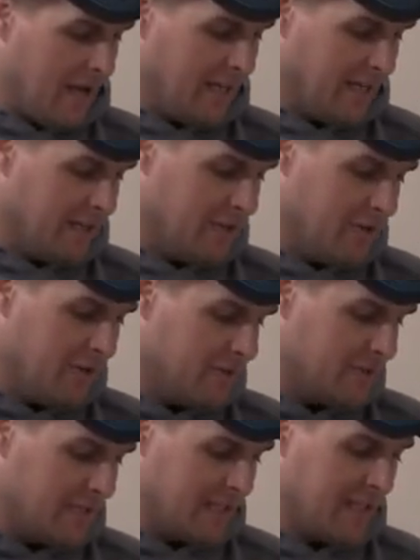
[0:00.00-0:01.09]
I didn't
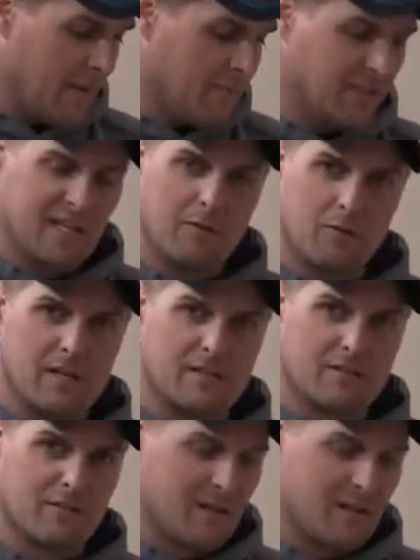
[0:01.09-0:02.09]
use any type of degrease